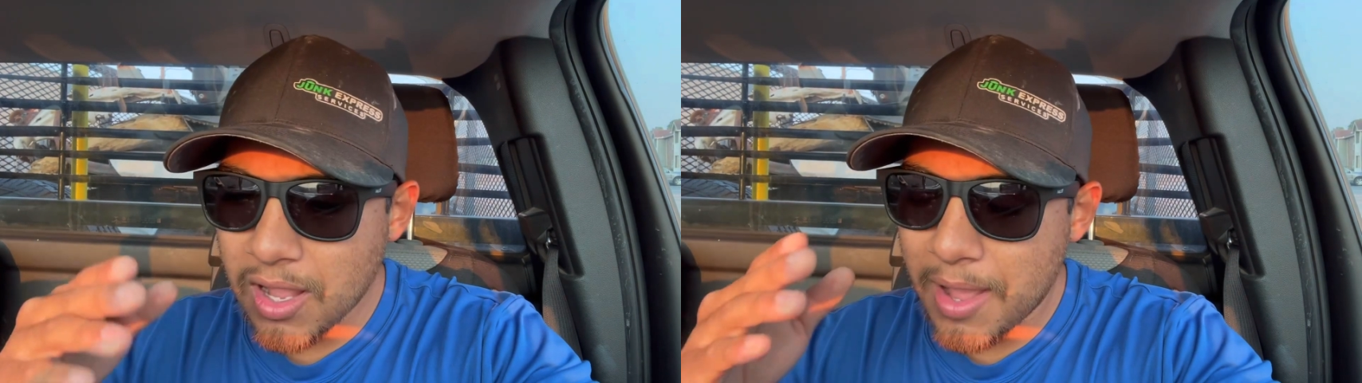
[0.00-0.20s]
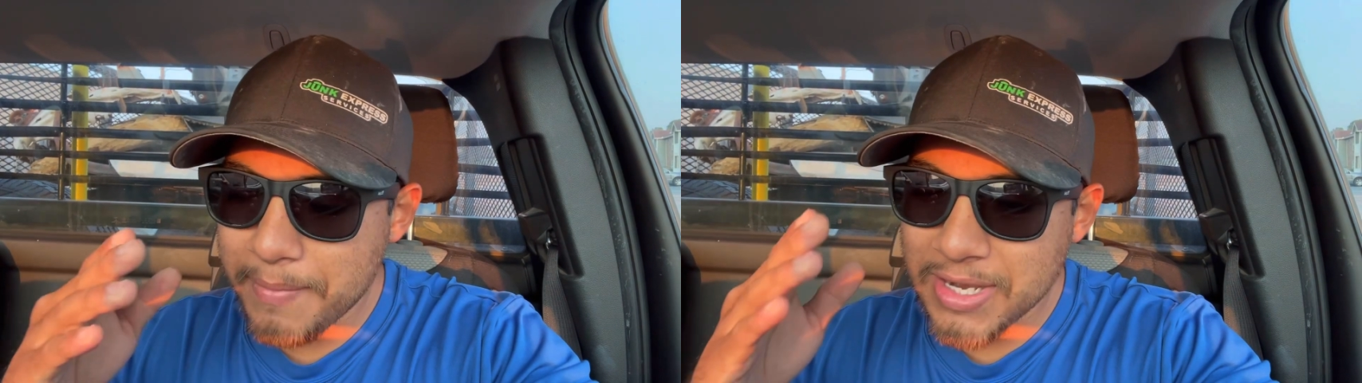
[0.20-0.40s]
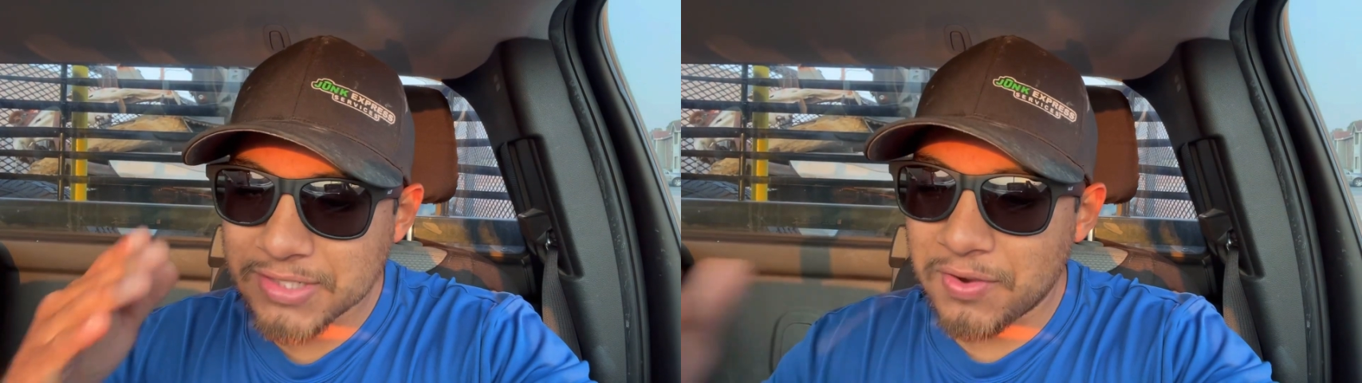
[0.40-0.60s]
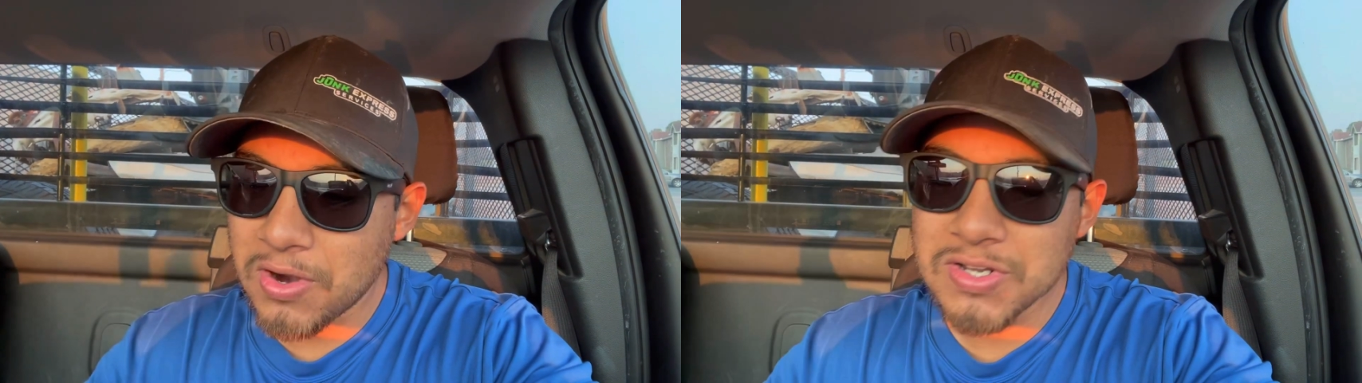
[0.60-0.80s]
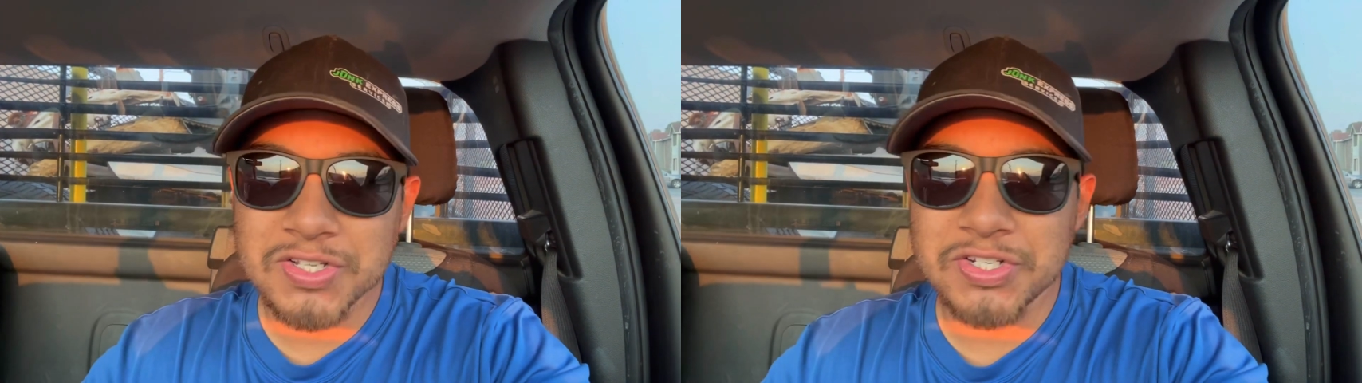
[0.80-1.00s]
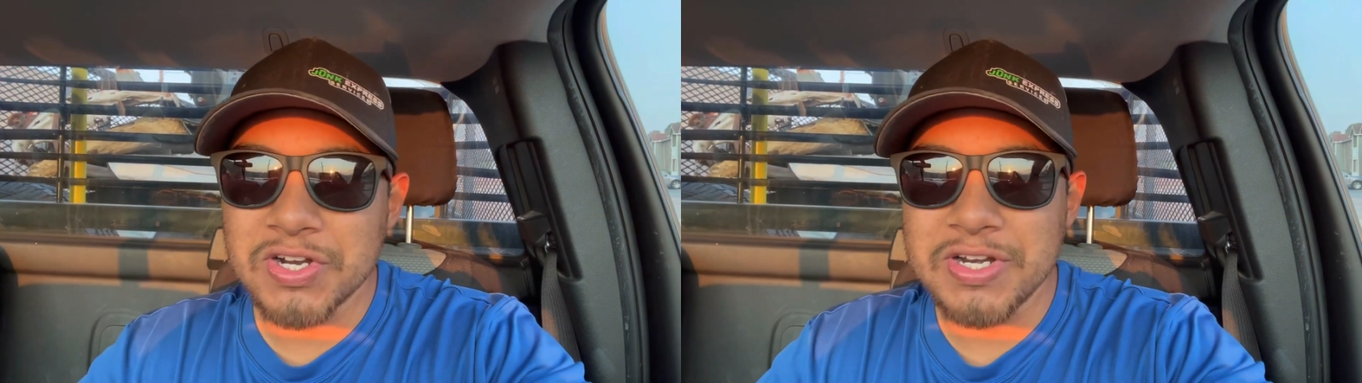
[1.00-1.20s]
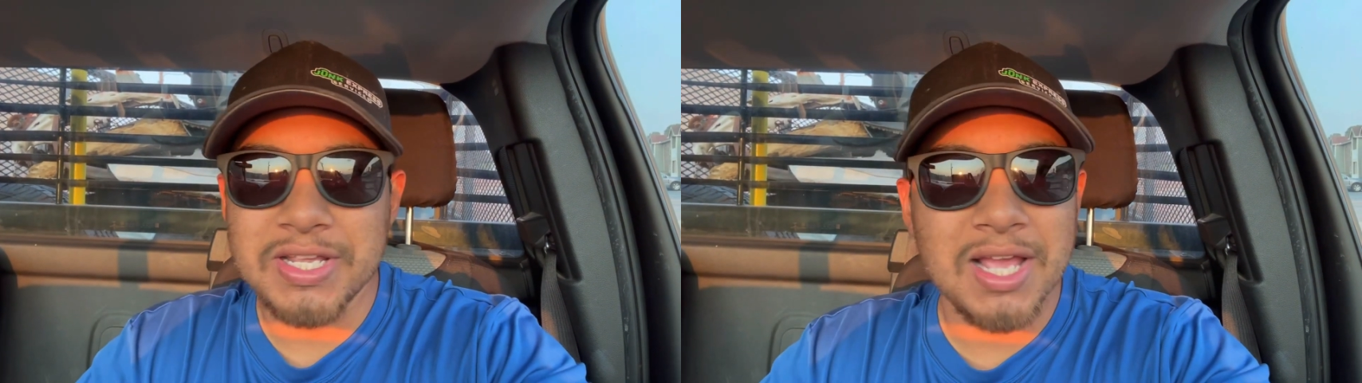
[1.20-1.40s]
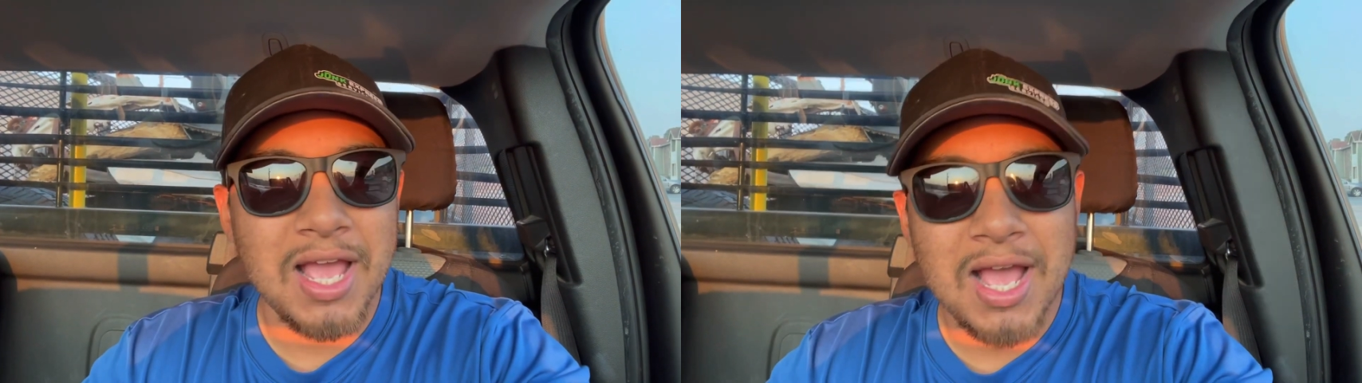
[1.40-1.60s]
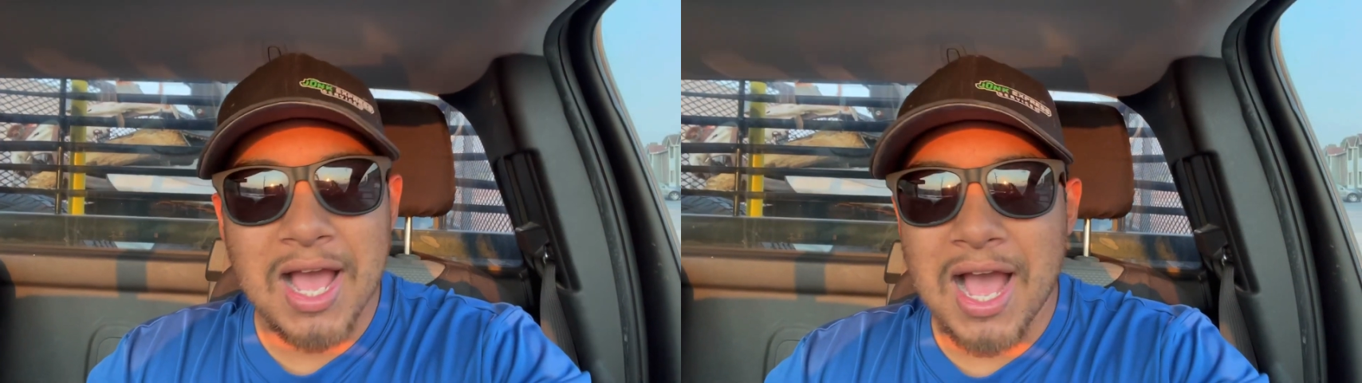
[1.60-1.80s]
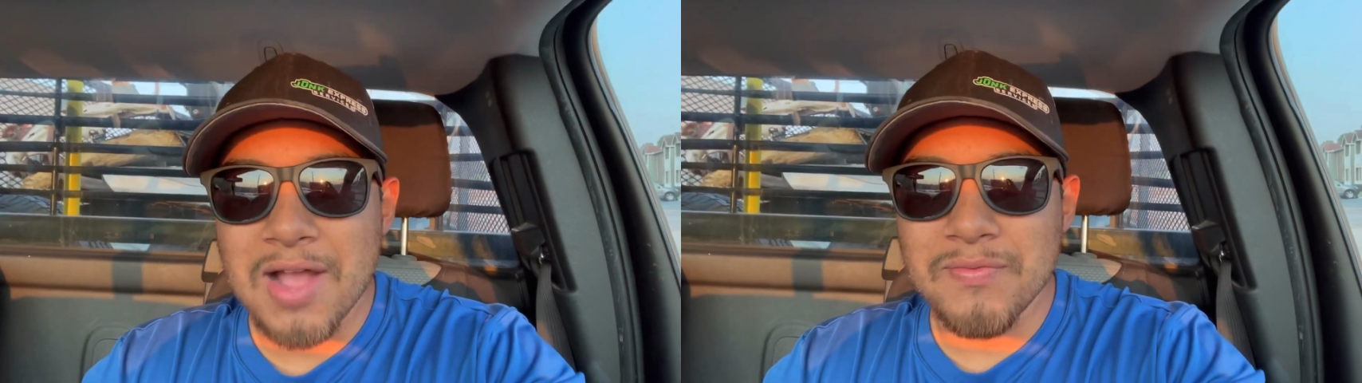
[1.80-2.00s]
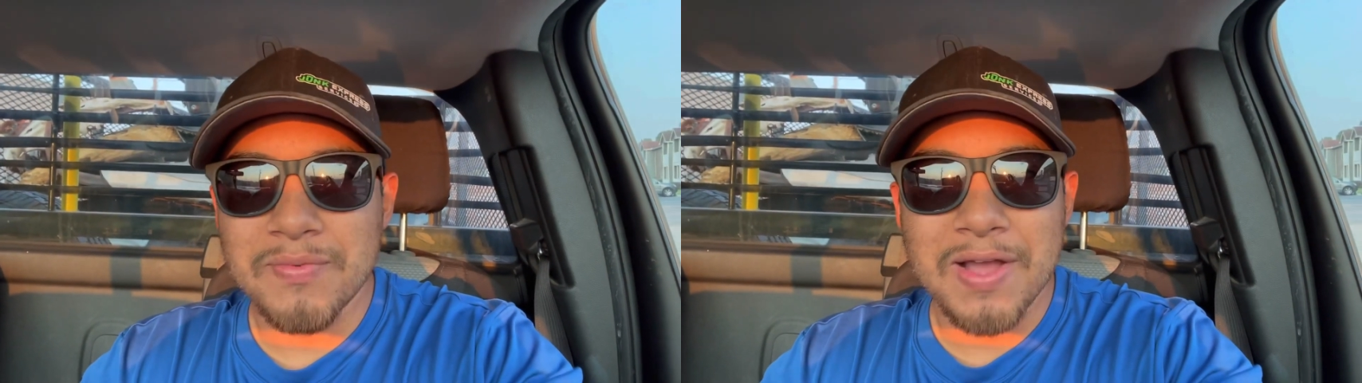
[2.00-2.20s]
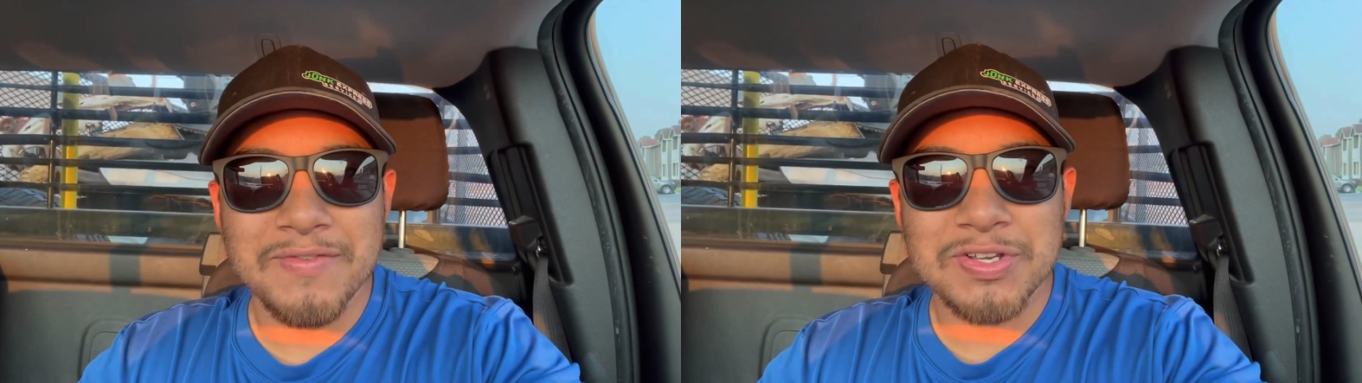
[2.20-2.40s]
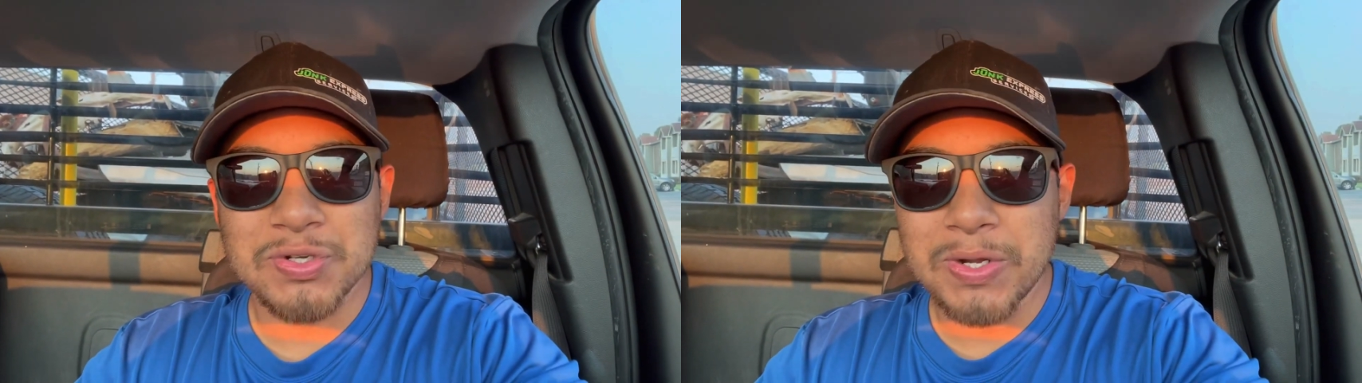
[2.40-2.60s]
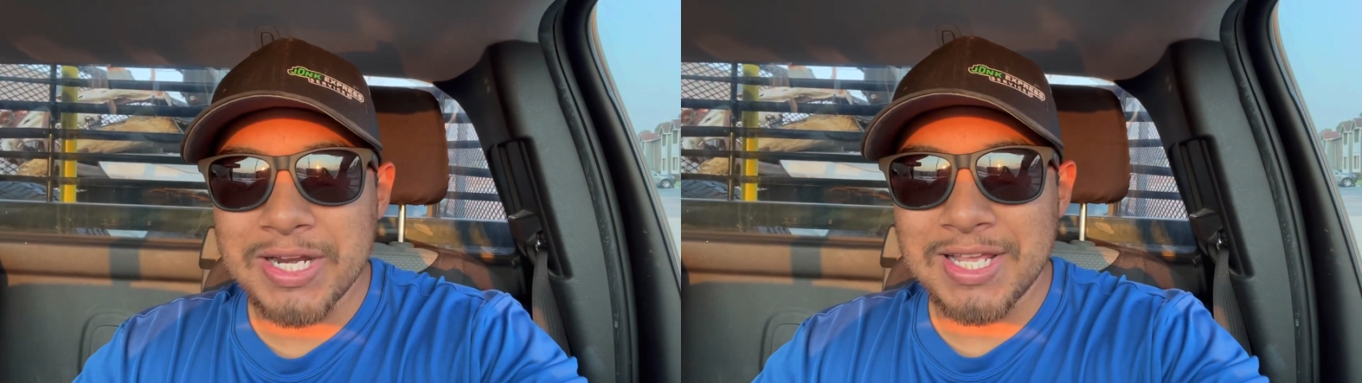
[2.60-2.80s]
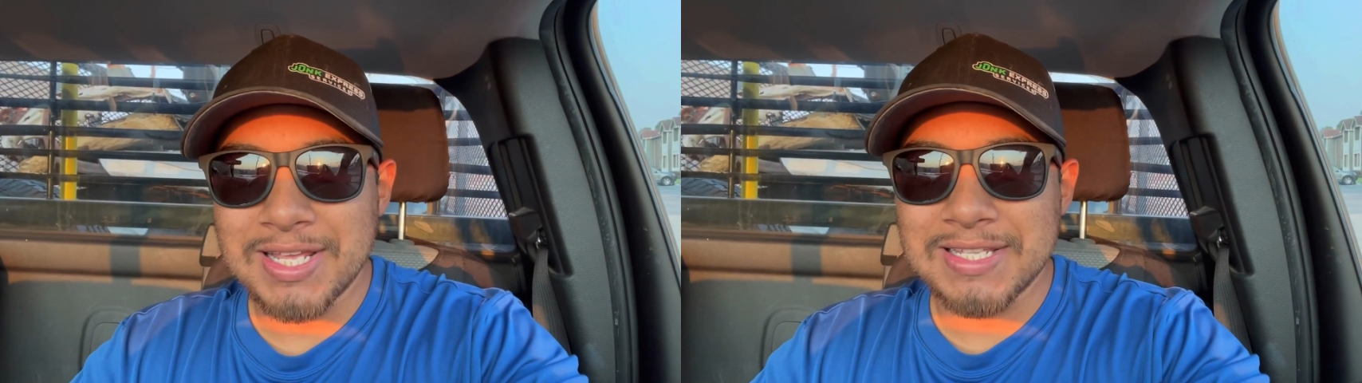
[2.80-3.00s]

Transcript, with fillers: I mean, as far as the journey, I've, I've enjoyed it.